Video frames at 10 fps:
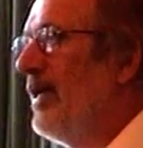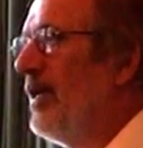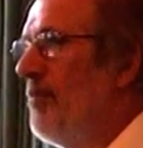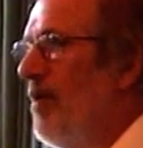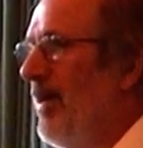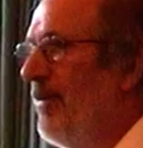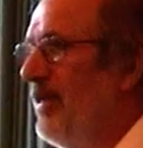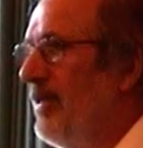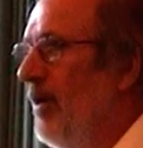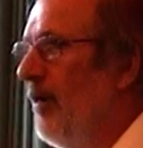kilogram of
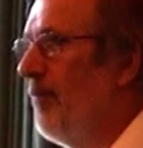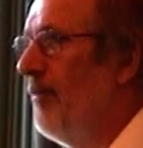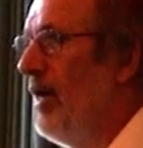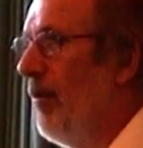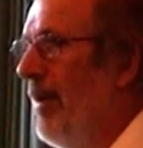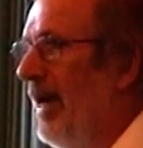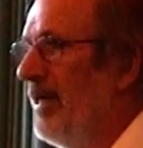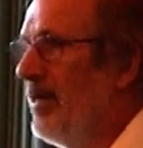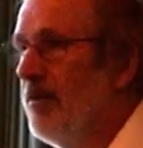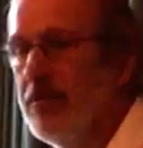egg we are buying?